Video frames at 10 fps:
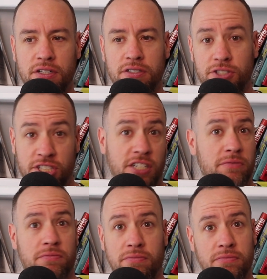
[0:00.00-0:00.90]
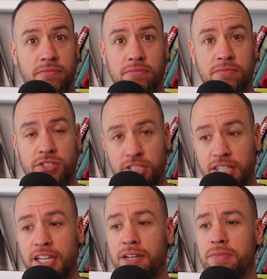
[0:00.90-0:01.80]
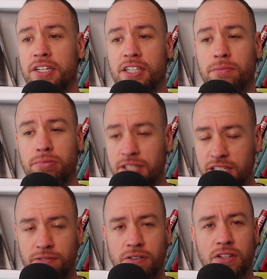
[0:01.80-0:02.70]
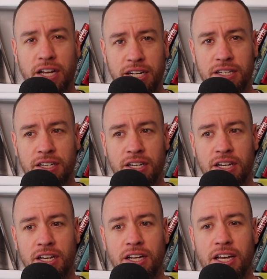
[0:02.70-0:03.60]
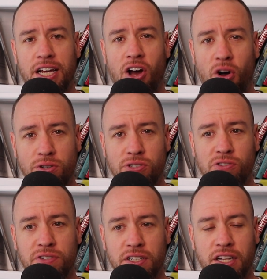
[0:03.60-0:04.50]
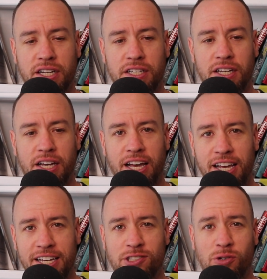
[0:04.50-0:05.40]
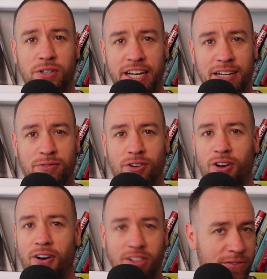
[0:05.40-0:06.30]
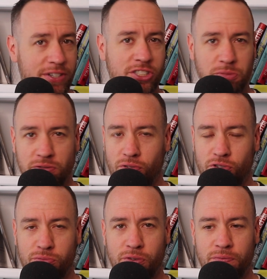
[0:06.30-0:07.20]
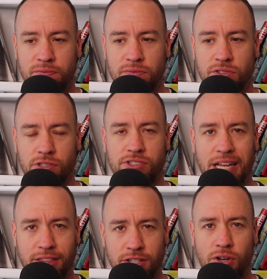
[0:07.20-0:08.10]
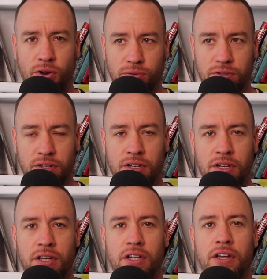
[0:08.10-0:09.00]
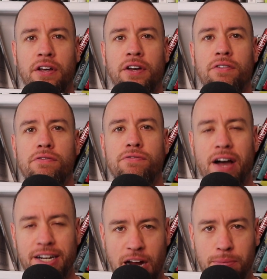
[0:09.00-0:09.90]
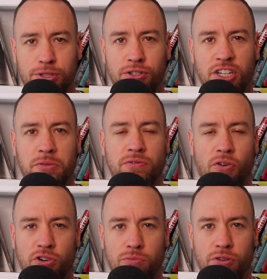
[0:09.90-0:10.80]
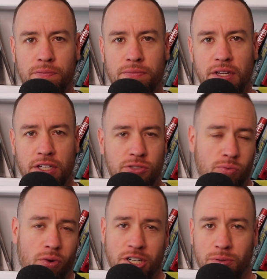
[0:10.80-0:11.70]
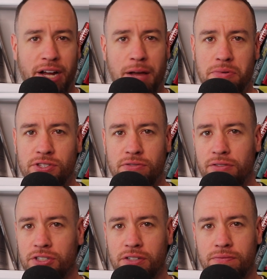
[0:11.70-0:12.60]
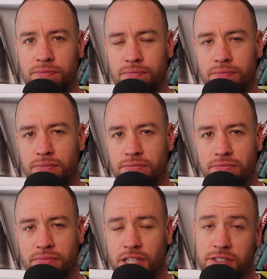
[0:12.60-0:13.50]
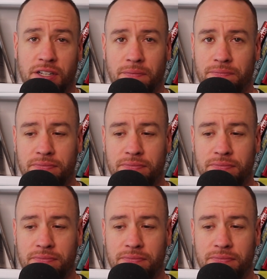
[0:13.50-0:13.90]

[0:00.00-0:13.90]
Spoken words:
See him in a completely different light, and also feel like, hey, it's okay for all of us to be vulnerable. So set the tone, find an opportunity to be vulnerable, and just watch what happens around you. That's it.